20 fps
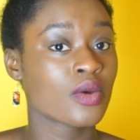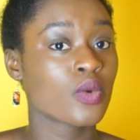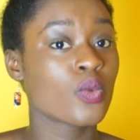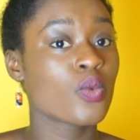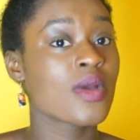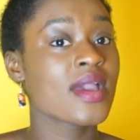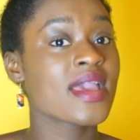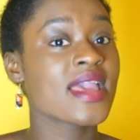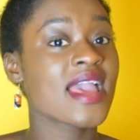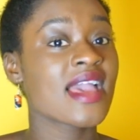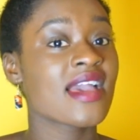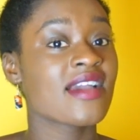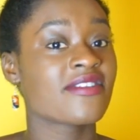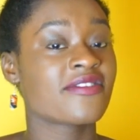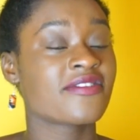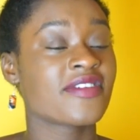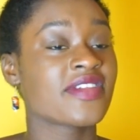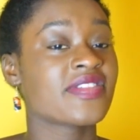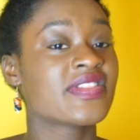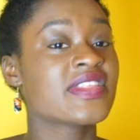Way
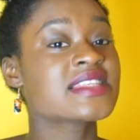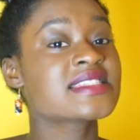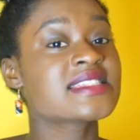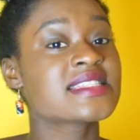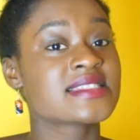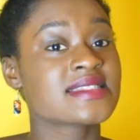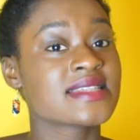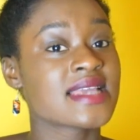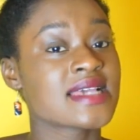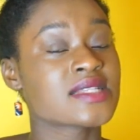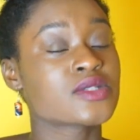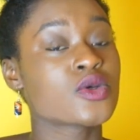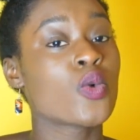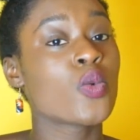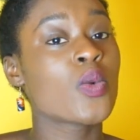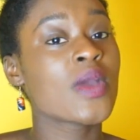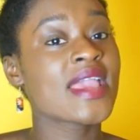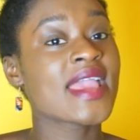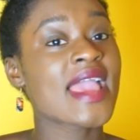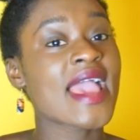F. This is nice. Or
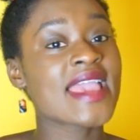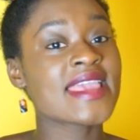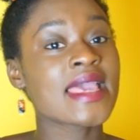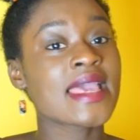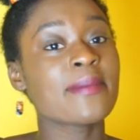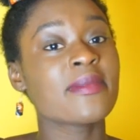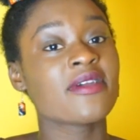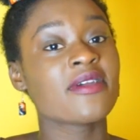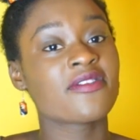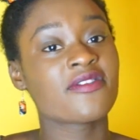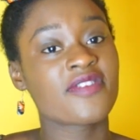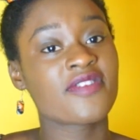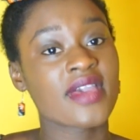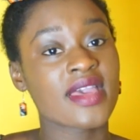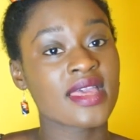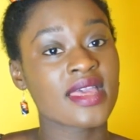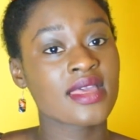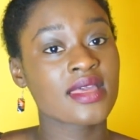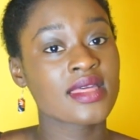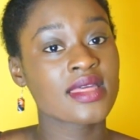way
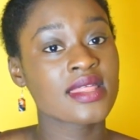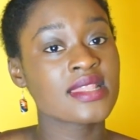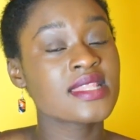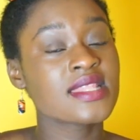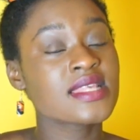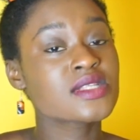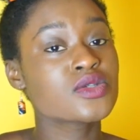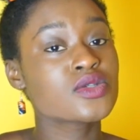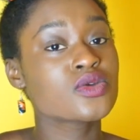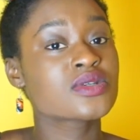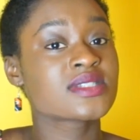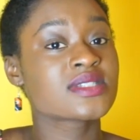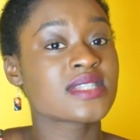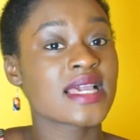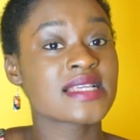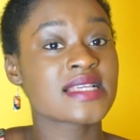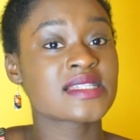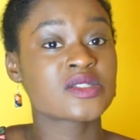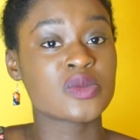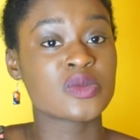F. This looks
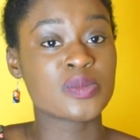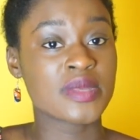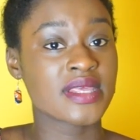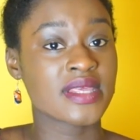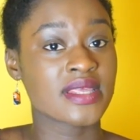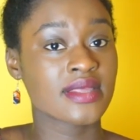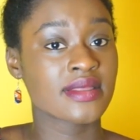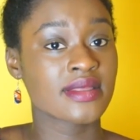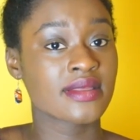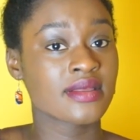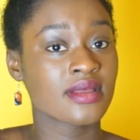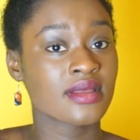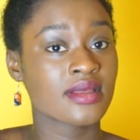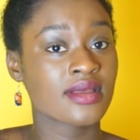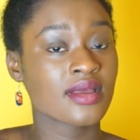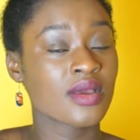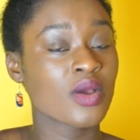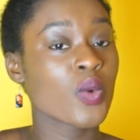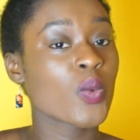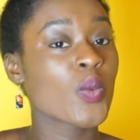nice to me.
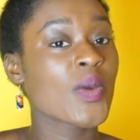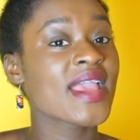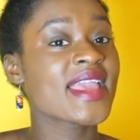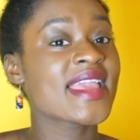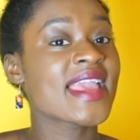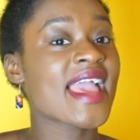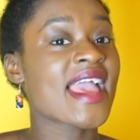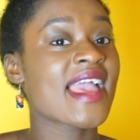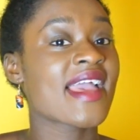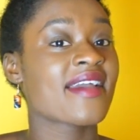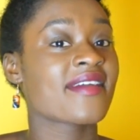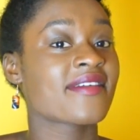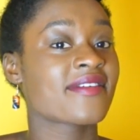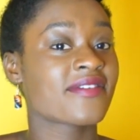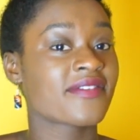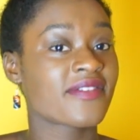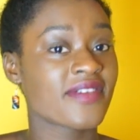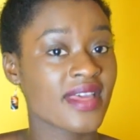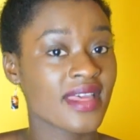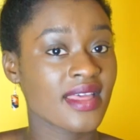Way
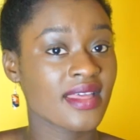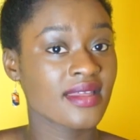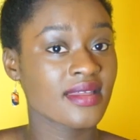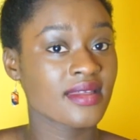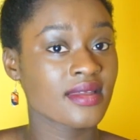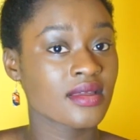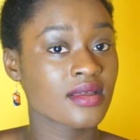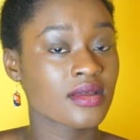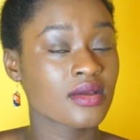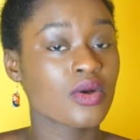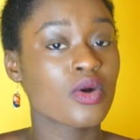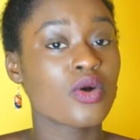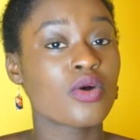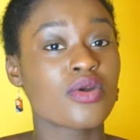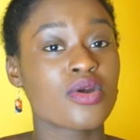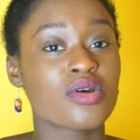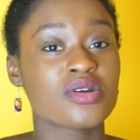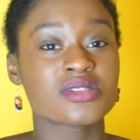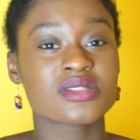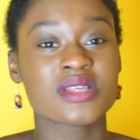F.
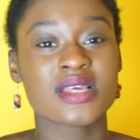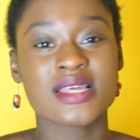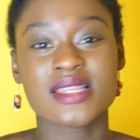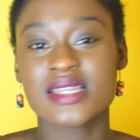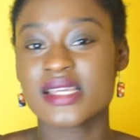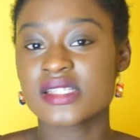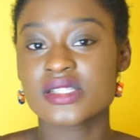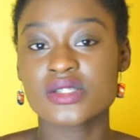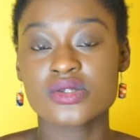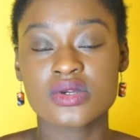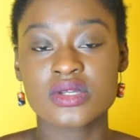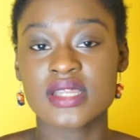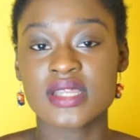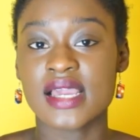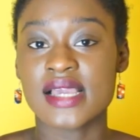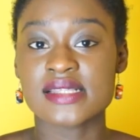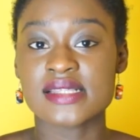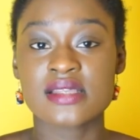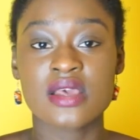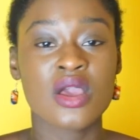Or else it doesn't look
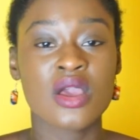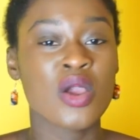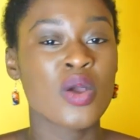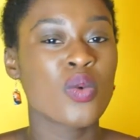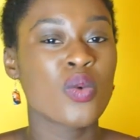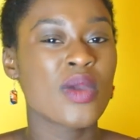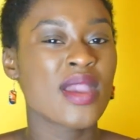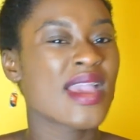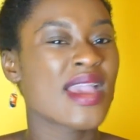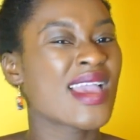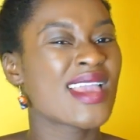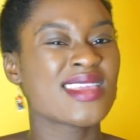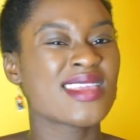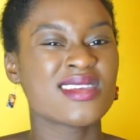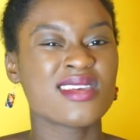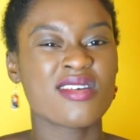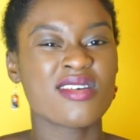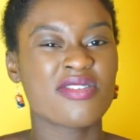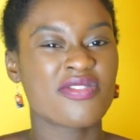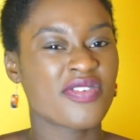nice. Way
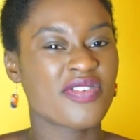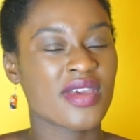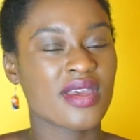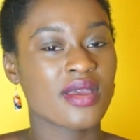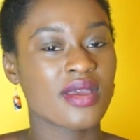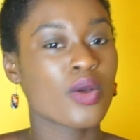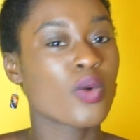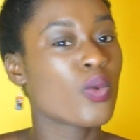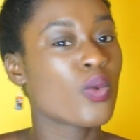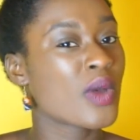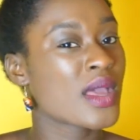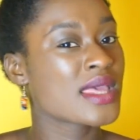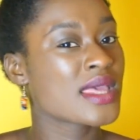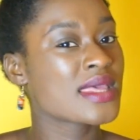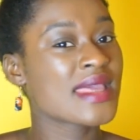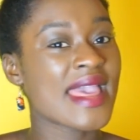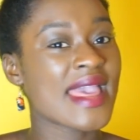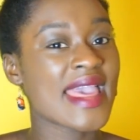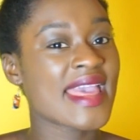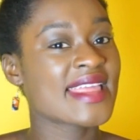F.
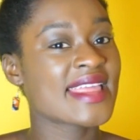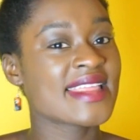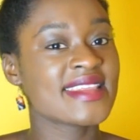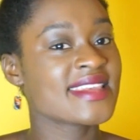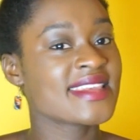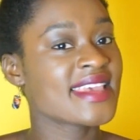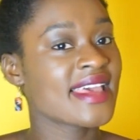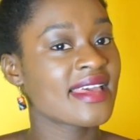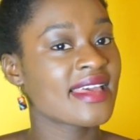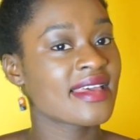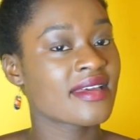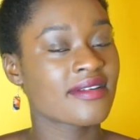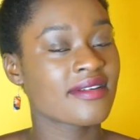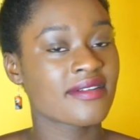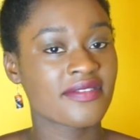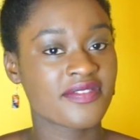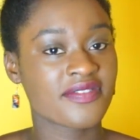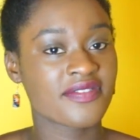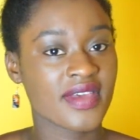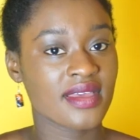Way F.
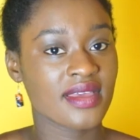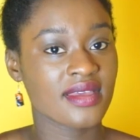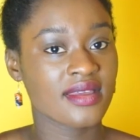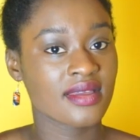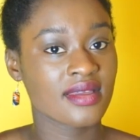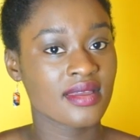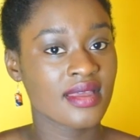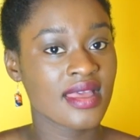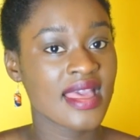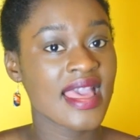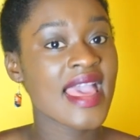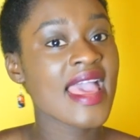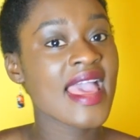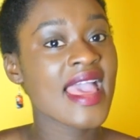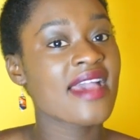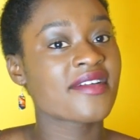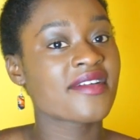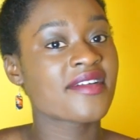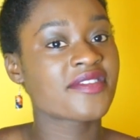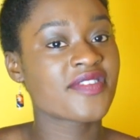
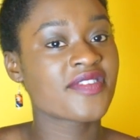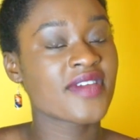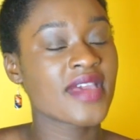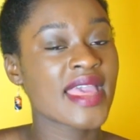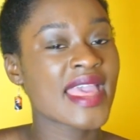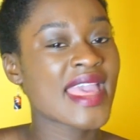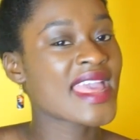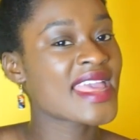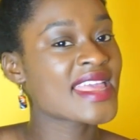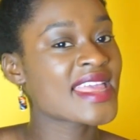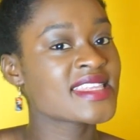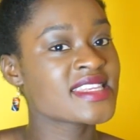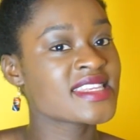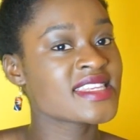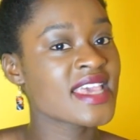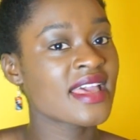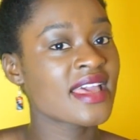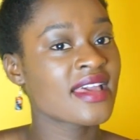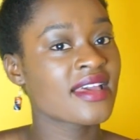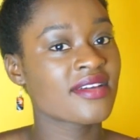F
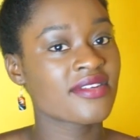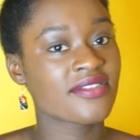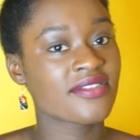and F.